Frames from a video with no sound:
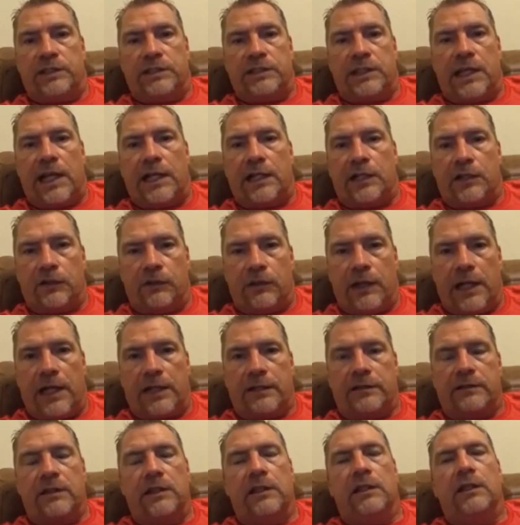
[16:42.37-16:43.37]
Is that
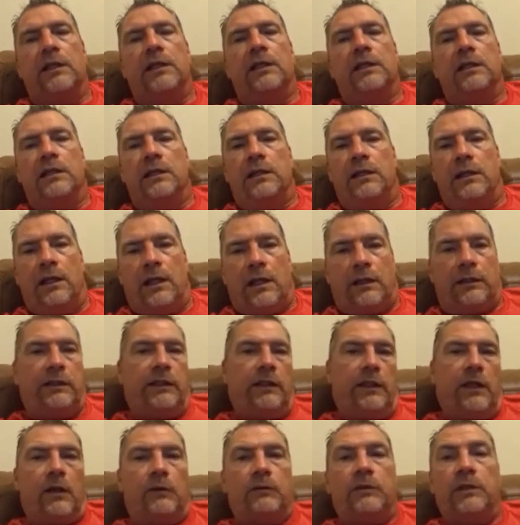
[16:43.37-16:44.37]
correct? Yeah,
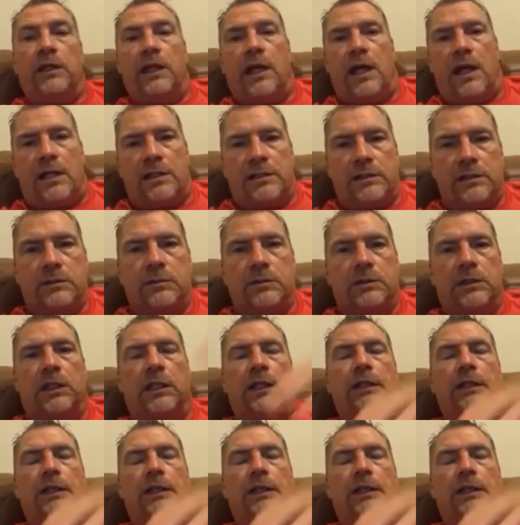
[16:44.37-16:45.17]
yes.